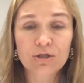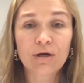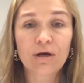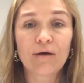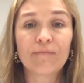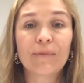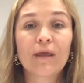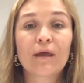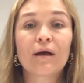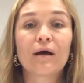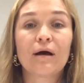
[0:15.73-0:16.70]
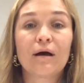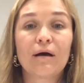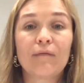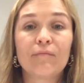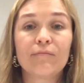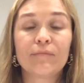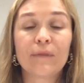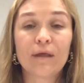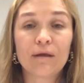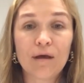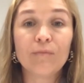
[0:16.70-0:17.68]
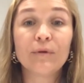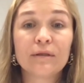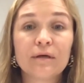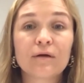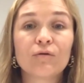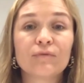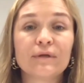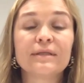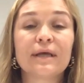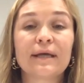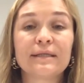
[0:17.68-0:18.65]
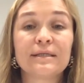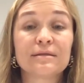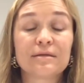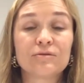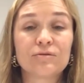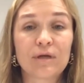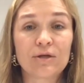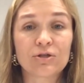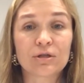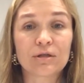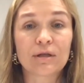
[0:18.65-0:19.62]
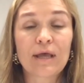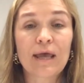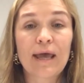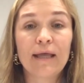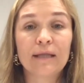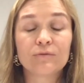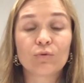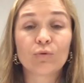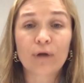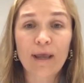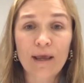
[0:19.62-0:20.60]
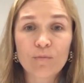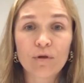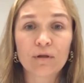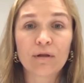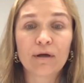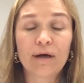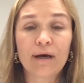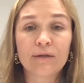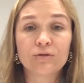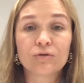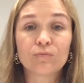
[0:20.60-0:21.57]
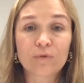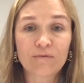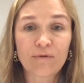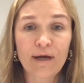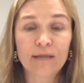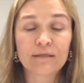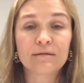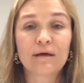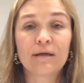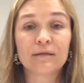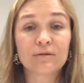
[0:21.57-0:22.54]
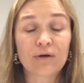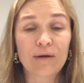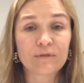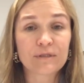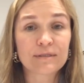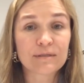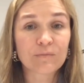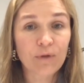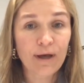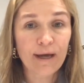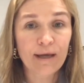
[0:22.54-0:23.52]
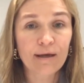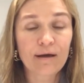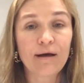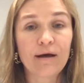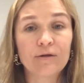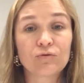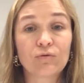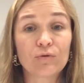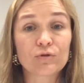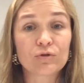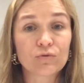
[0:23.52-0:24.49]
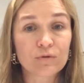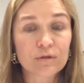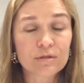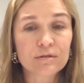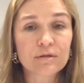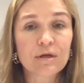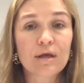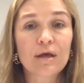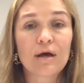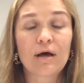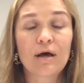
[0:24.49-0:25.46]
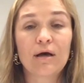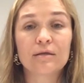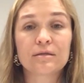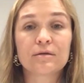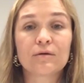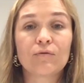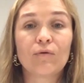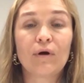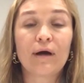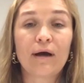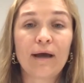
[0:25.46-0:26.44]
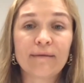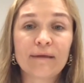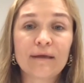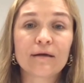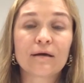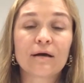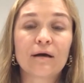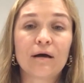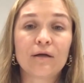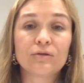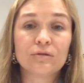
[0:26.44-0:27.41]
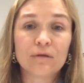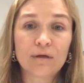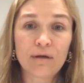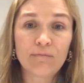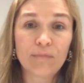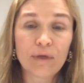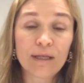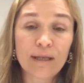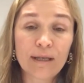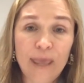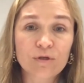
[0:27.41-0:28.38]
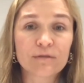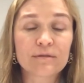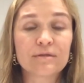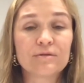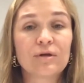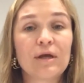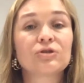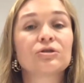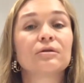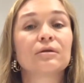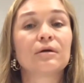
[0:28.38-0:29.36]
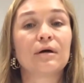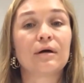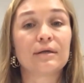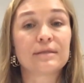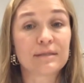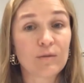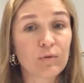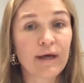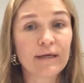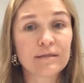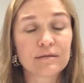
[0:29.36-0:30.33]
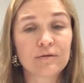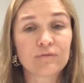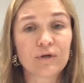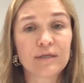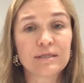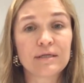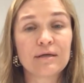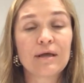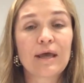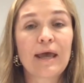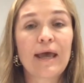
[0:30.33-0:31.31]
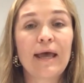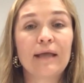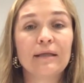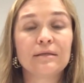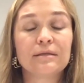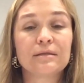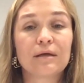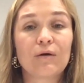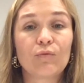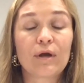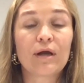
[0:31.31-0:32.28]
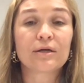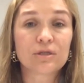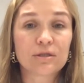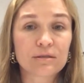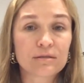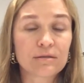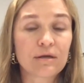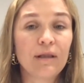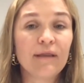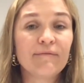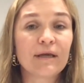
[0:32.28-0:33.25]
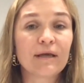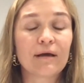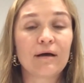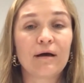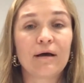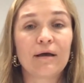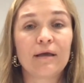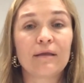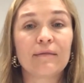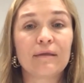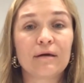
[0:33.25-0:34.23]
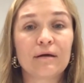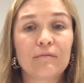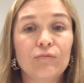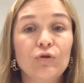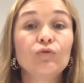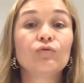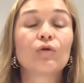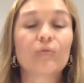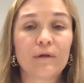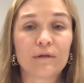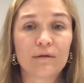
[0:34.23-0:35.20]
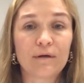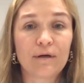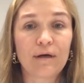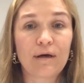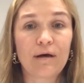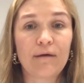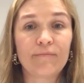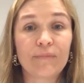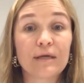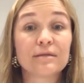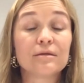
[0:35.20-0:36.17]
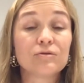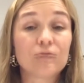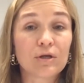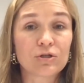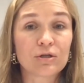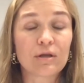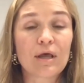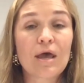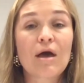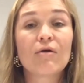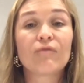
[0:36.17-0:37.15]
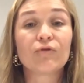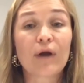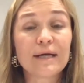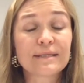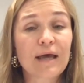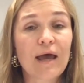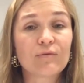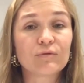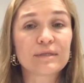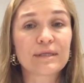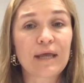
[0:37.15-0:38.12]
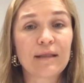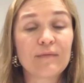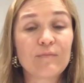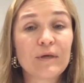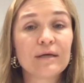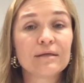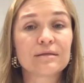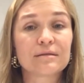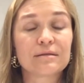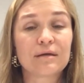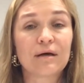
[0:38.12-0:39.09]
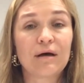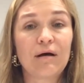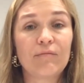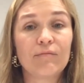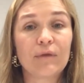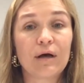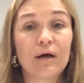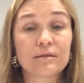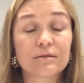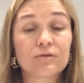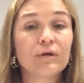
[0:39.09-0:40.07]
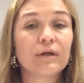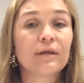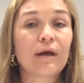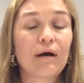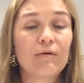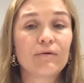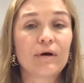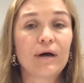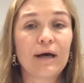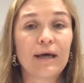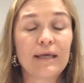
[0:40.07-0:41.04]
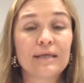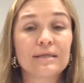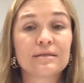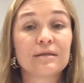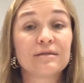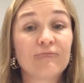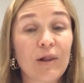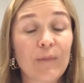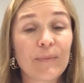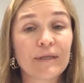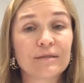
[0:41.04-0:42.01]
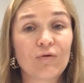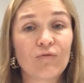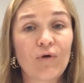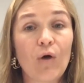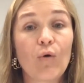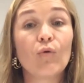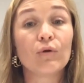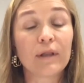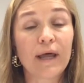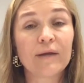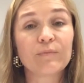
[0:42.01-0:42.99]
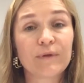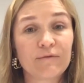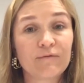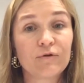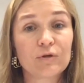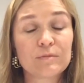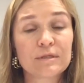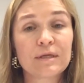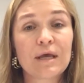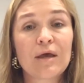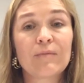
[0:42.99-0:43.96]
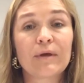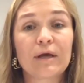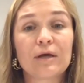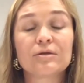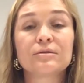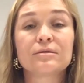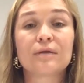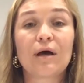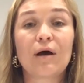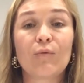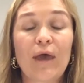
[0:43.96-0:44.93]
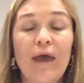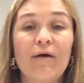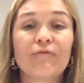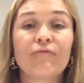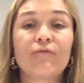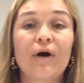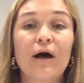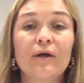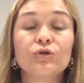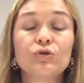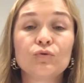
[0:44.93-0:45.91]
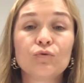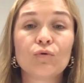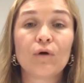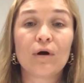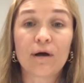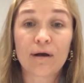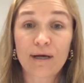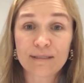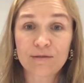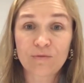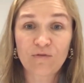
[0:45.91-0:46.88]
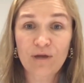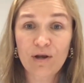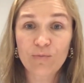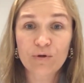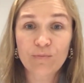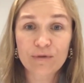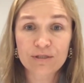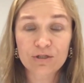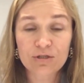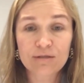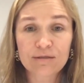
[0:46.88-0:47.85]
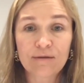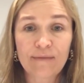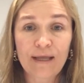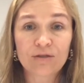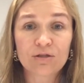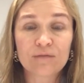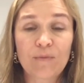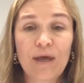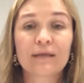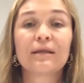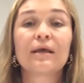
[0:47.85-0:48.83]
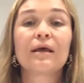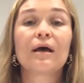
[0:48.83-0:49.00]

Um, um, amid the COVID-19 situation. And we were able to provide uninterrupted supply to our stores uh, so uh, I think uh, um, in April situation stabilized already and uh, we are just uh, living uh, in the new normal um, situation. For us, I would say the biggest um, uh, story now uh, is the development of our online platforms because uh, we have two customer value propositions in that respect.